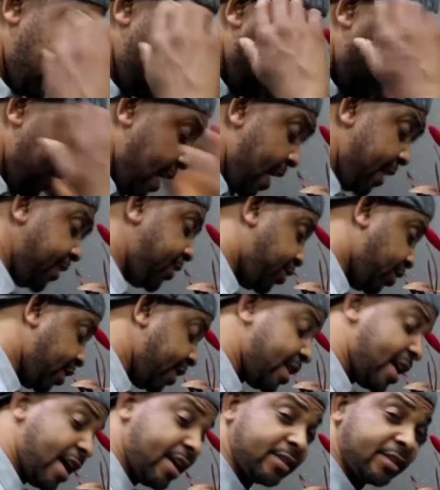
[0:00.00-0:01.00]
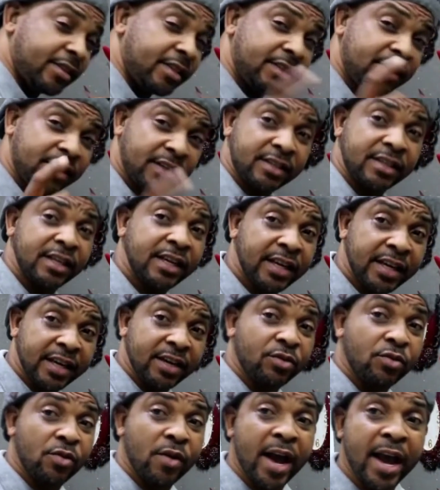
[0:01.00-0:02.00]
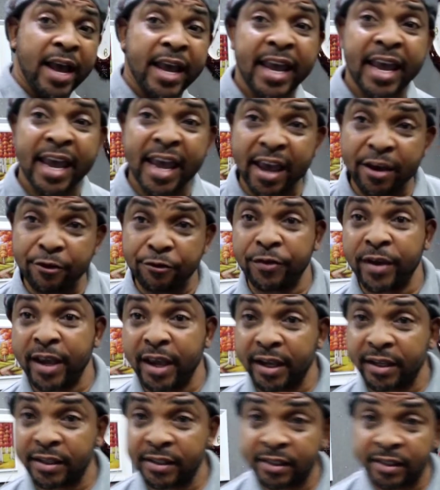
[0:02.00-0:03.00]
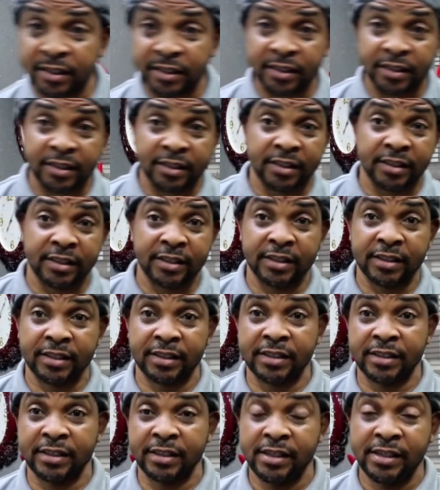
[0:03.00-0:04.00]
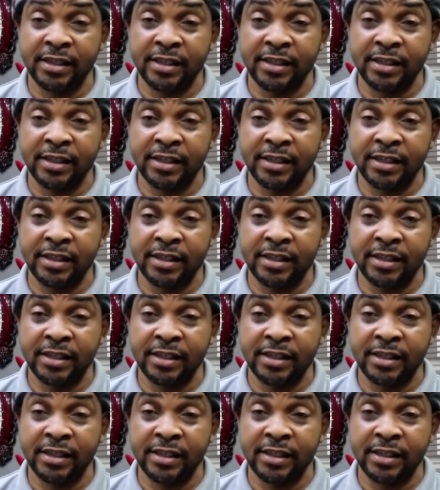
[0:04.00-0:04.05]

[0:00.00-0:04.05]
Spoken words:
Hi traders, this is Xauusd FX.